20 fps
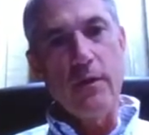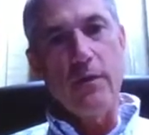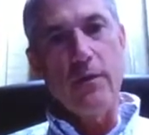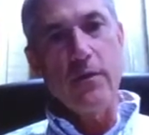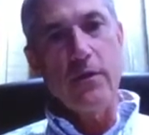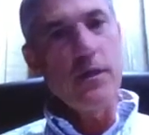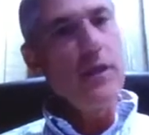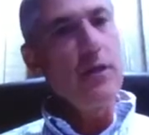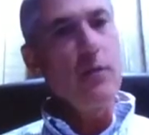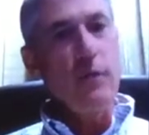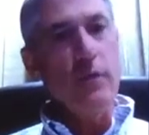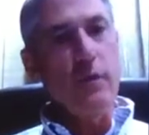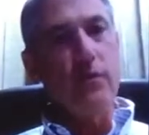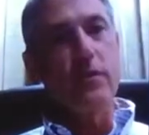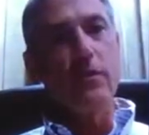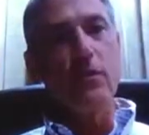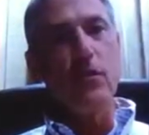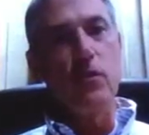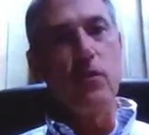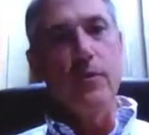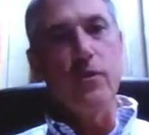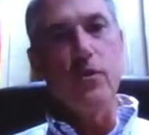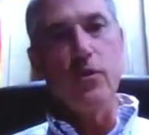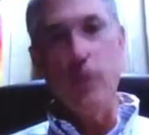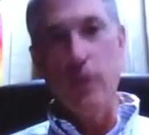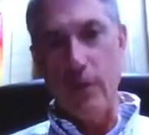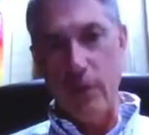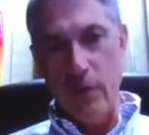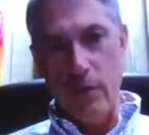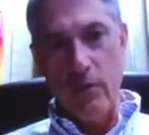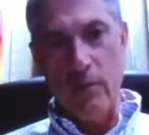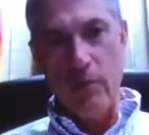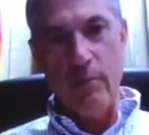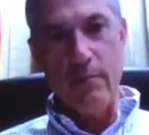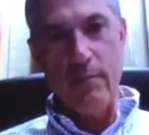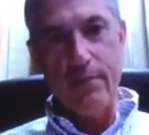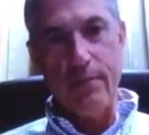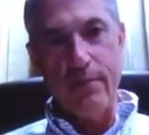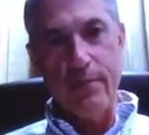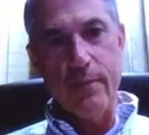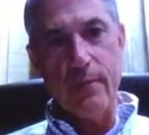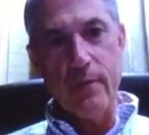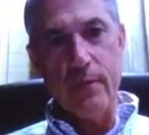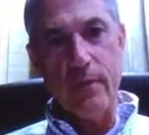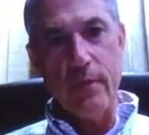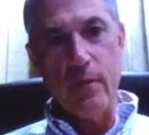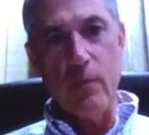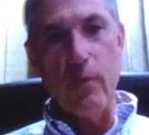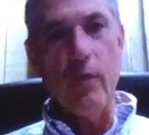to sequence a human genome, it